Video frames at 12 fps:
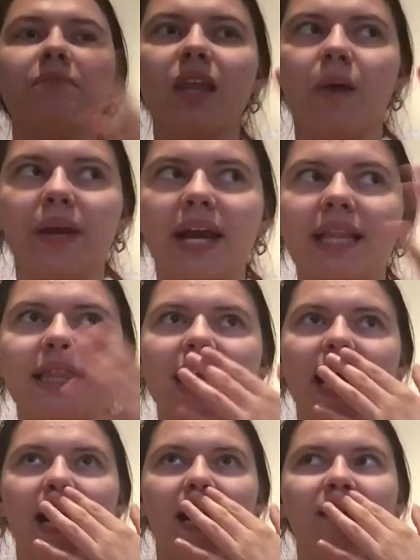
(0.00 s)
we get
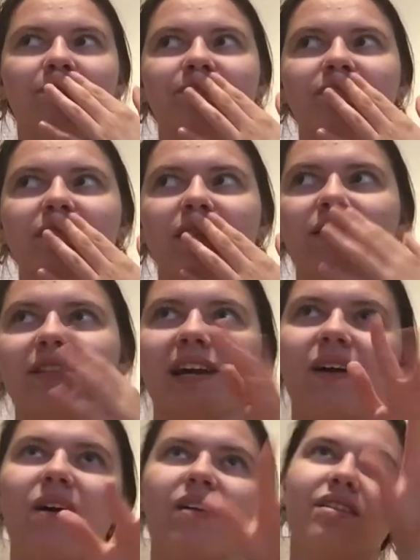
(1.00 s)
there. There's like
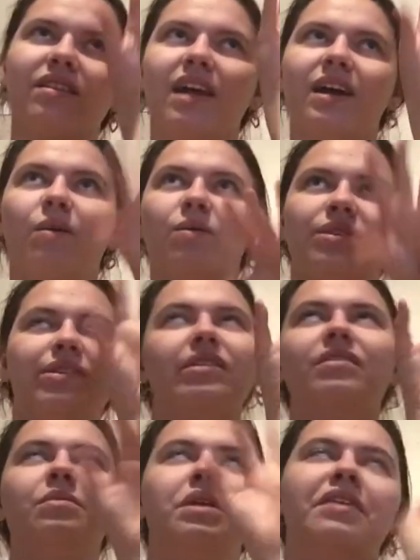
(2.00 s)
all of the like
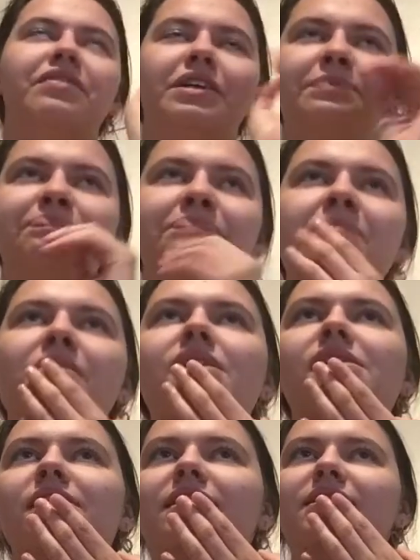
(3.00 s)
older whatever.
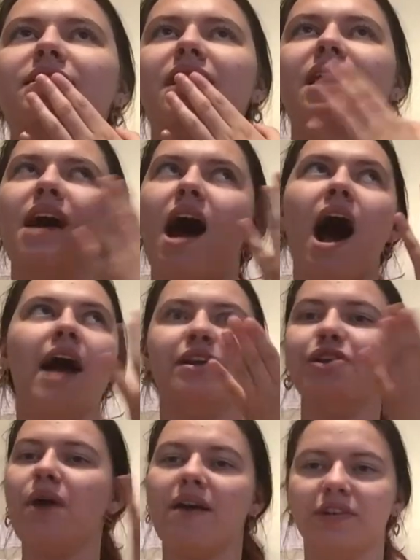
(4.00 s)
I
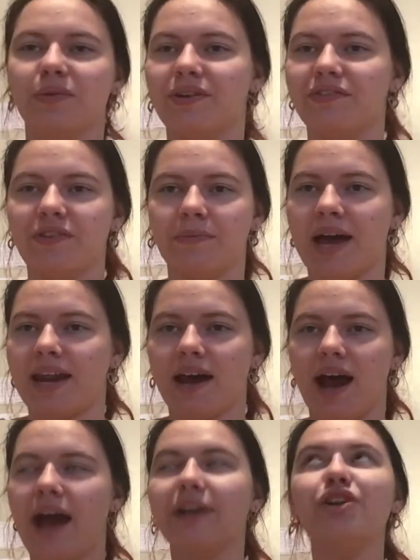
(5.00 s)
knew everyone from that.
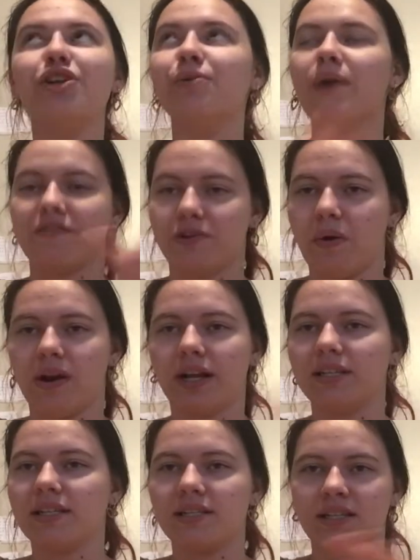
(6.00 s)
I knew everyone
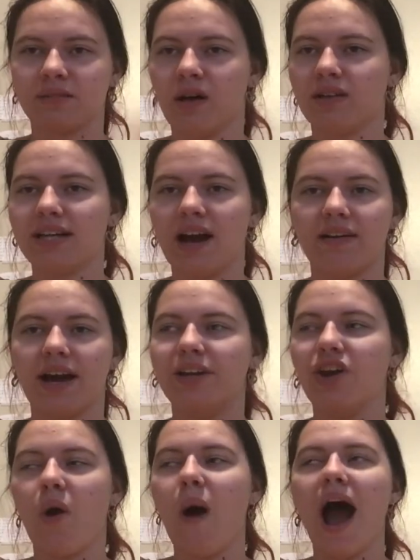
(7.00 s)
because it's a small town. I
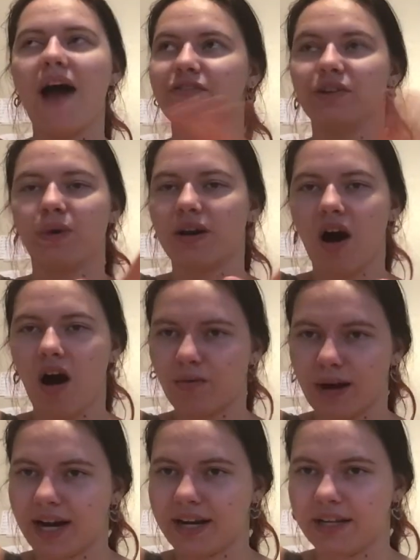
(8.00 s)
know everyone
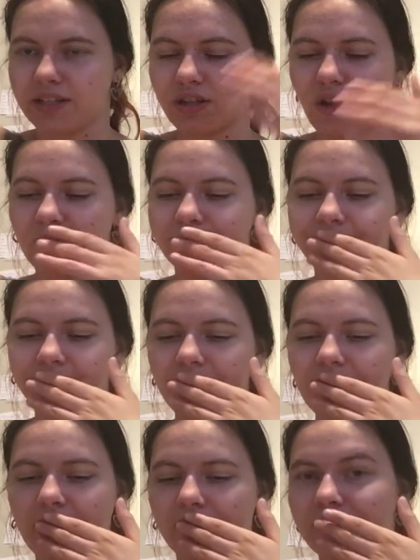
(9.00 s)
already. So
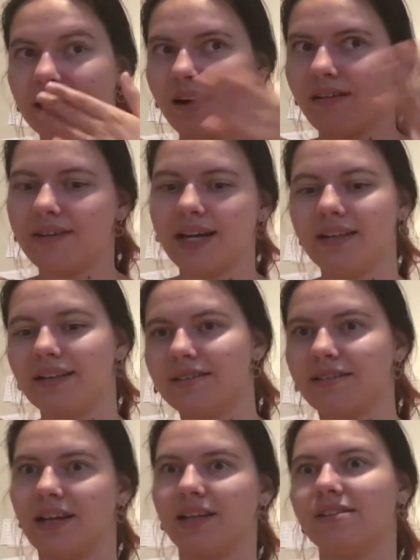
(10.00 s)
I'm like, all right, let's
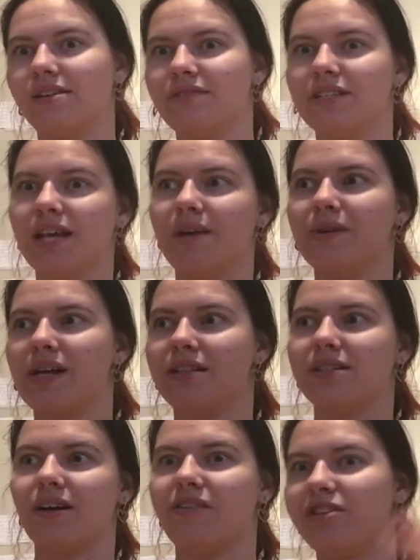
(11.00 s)
get this over and done with.
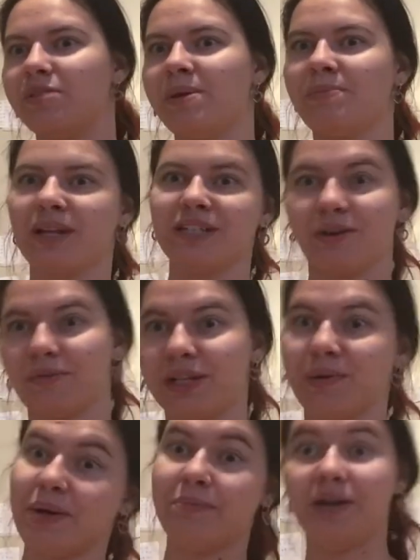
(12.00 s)
See all these people I don't really
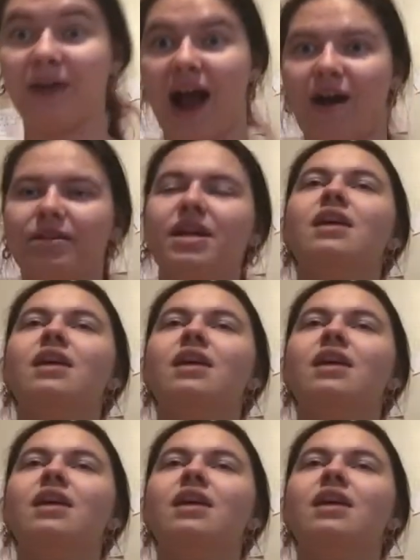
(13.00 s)
want to be around.